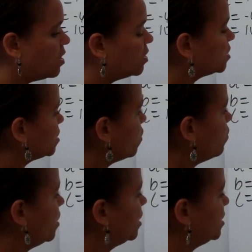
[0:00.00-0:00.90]
So
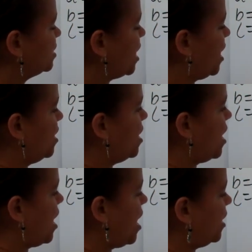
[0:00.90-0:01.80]
we can say
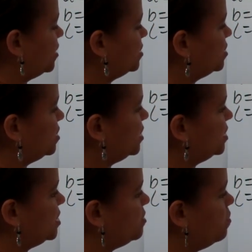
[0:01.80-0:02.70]
x
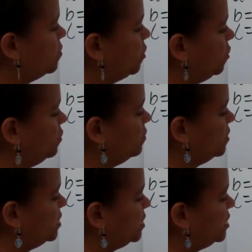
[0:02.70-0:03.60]
is equal to
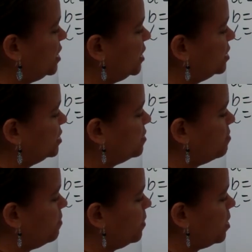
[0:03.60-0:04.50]
6
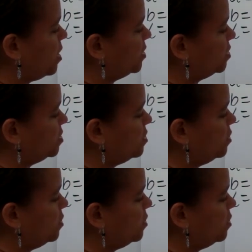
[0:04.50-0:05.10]
plus